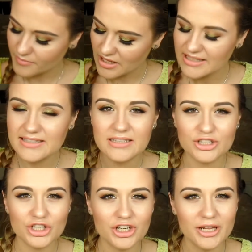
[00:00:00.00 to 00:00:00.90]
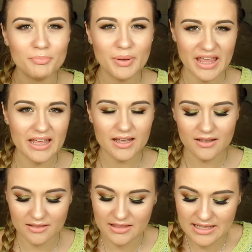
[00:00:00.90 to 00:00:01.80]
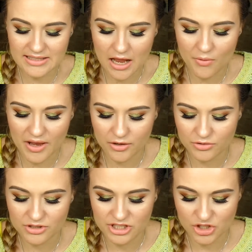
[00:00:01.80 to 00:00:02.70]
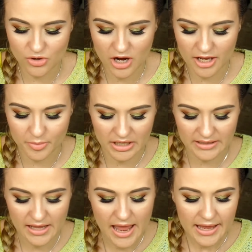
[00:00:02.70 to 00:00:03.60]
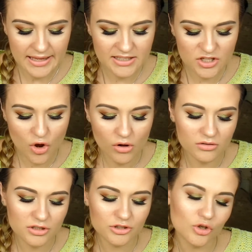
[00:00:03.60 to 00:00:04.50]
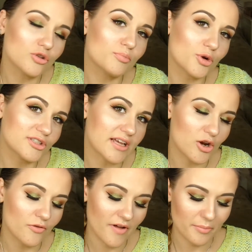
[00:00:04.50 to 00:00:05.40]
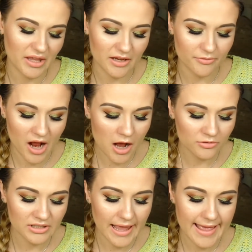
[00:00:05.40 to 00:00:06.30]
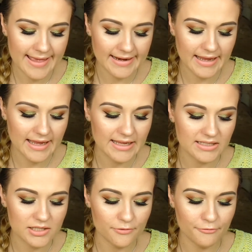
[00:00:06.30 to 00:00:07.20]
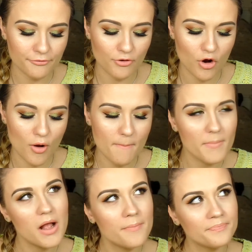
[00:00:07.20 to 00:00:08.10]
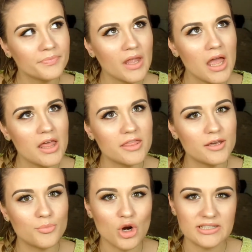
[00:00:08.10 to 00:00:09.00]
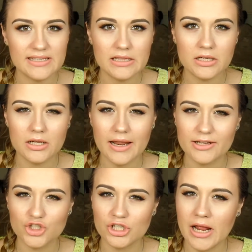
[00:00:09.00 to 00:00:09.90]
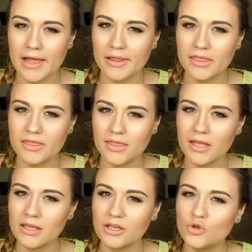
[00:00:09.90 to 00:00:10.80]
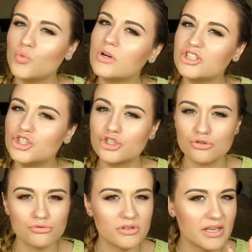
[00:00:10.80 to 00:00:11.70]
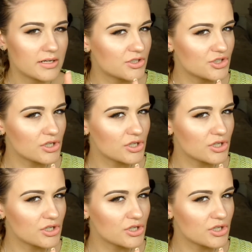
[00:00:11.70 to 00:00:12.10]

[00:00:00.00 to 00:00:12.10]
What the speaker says: it's a dirty pink, that's how I could describe it. It's called Don Bossa Nova Me Around, and it's from the Brazil collection. I think it was 2 years